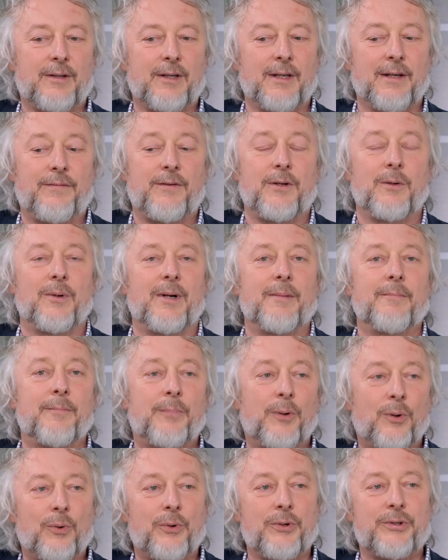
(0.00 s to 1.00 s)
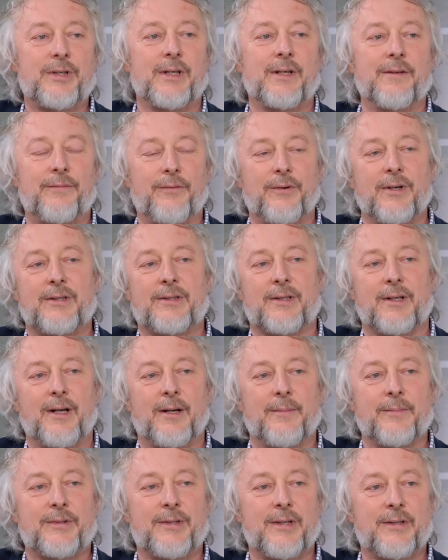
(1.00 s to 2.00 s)
if you were importing a voice
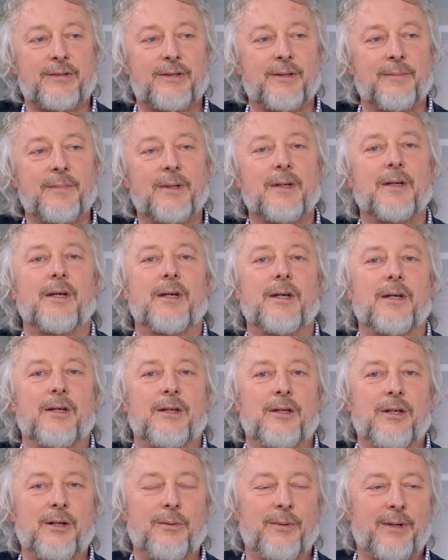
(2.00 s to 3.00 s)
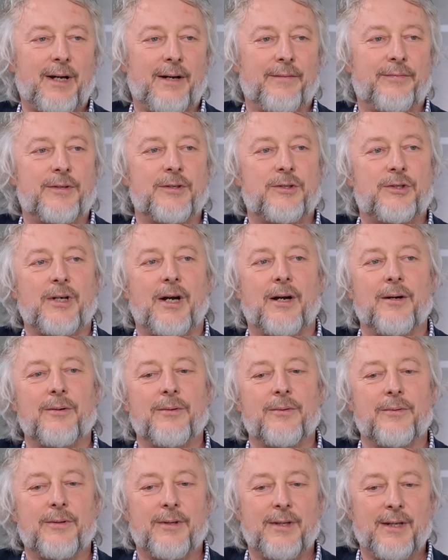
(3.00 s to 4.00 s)
alarm system, you would have to
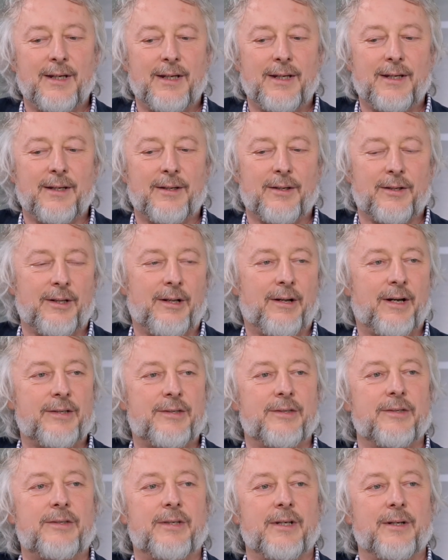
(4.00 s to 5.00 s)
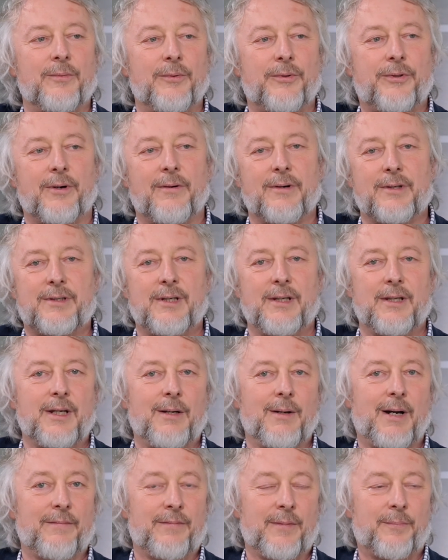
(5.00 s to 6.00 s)
show the licensing authority that
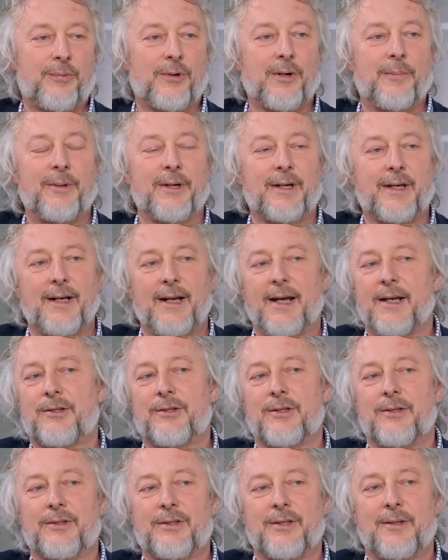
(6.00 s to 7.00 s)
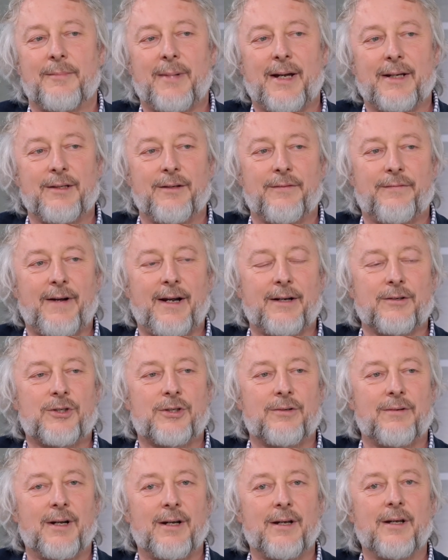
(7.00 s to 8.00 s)
you have a proper connection to the
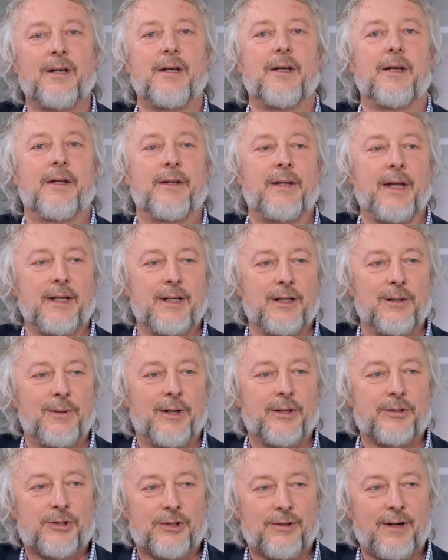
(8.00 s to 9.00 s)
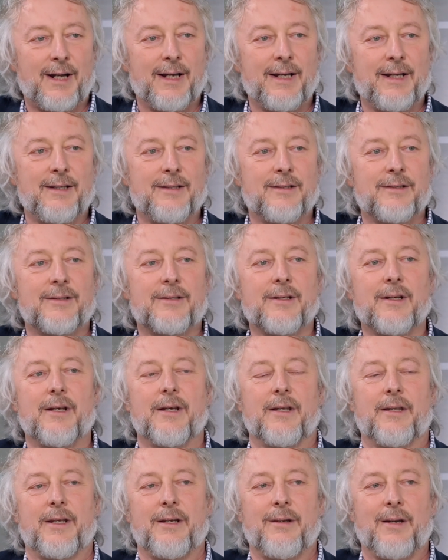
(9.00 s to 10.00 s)
manufacturer, that you are trained,
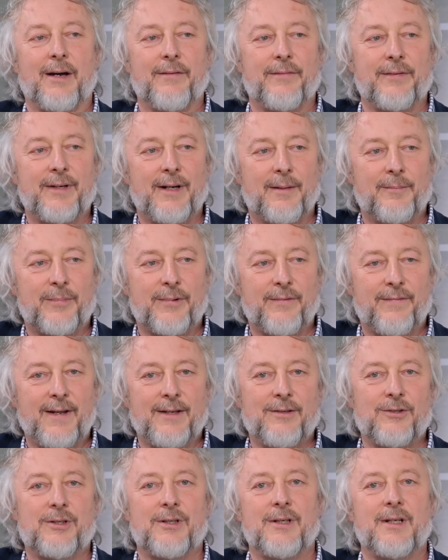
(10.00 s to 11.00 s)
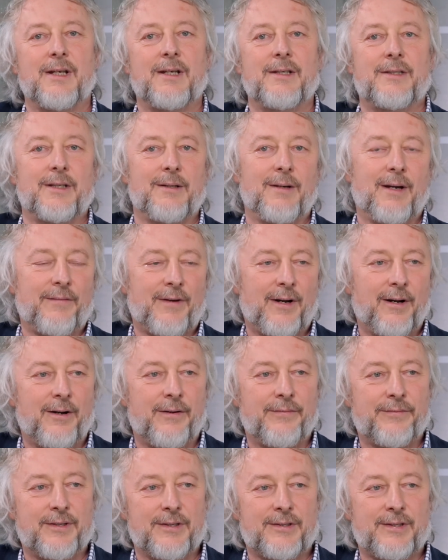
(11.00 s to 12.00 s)
that you have a number of engineers, that you have
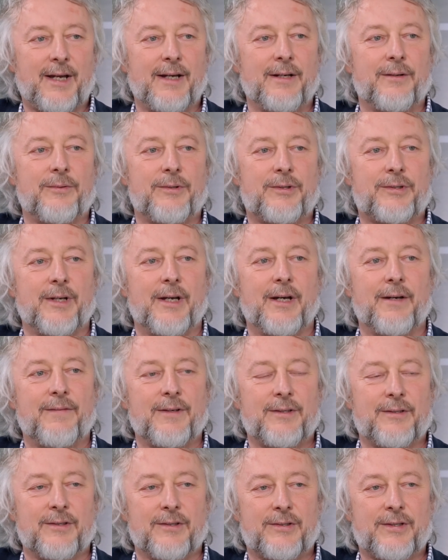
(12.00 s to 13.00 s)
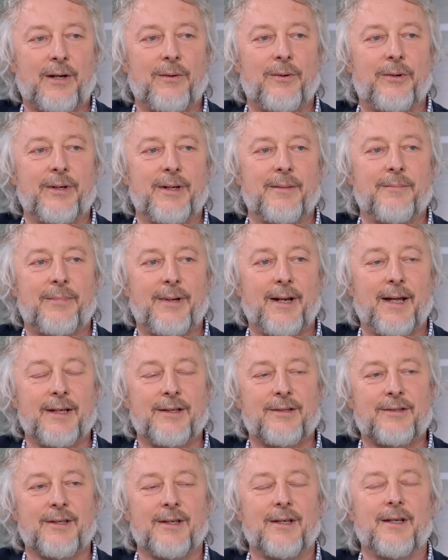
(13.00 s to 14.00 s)
after-sales service and so on in
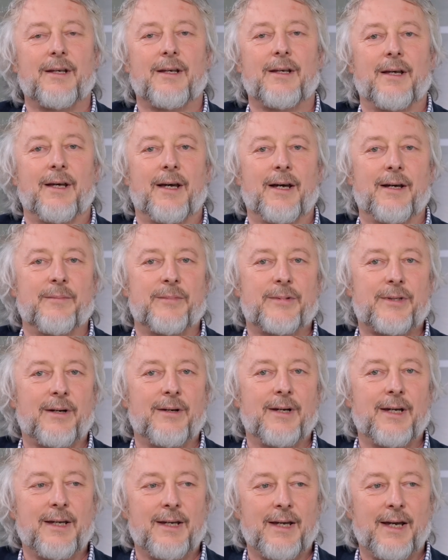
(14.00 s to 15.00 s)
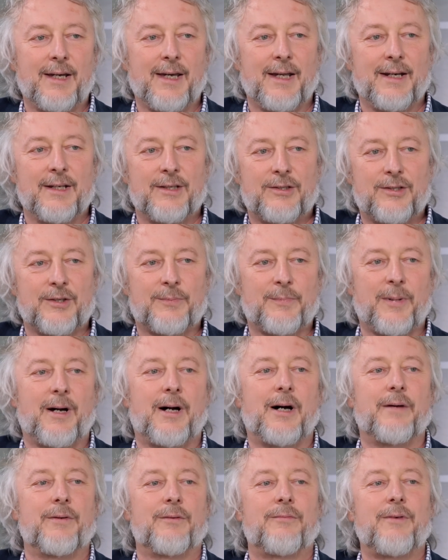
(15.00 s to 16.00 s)
place. Again, it's just
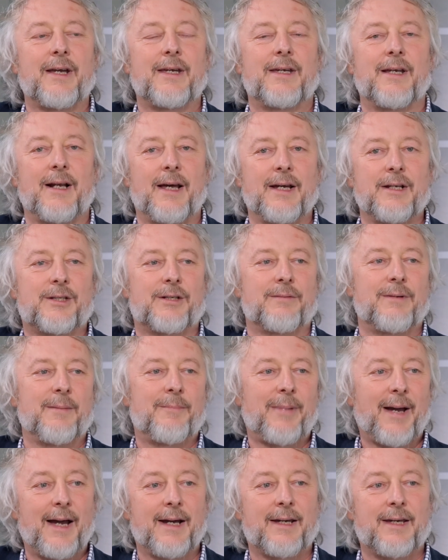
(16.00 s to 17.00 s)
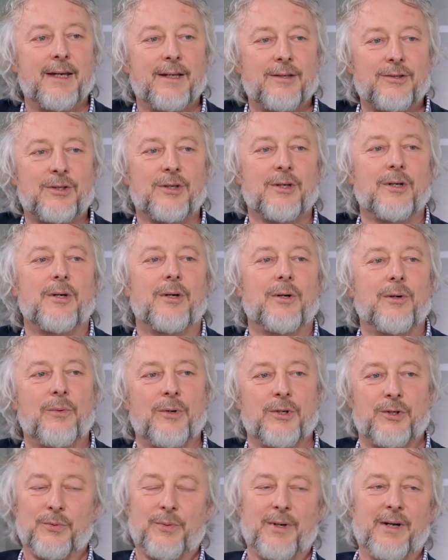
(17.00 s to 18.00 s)
part of a regulatory package
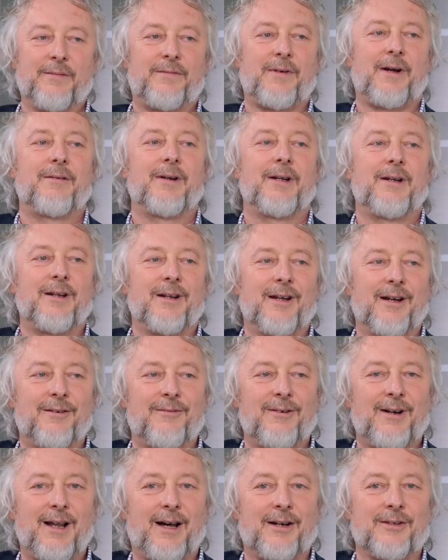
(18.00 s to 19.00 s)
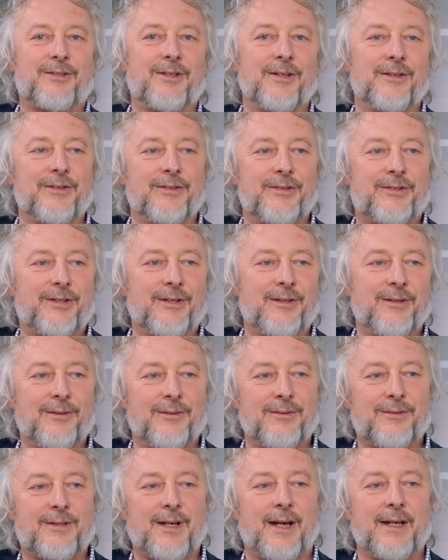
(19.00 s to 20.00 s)
which we're very reluctant
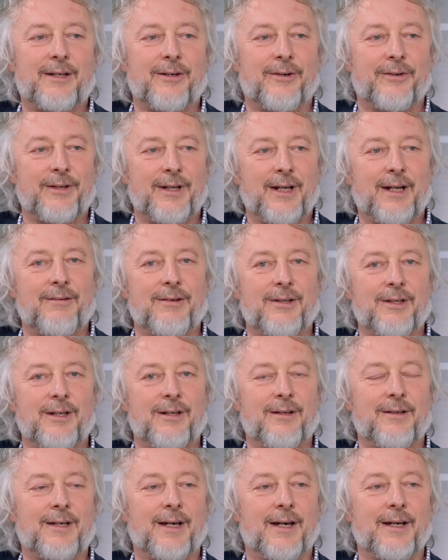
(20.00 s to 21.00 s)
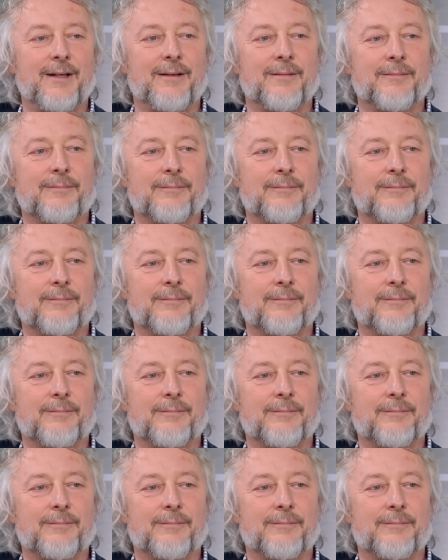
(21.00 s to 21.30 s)
to take on here in the UK.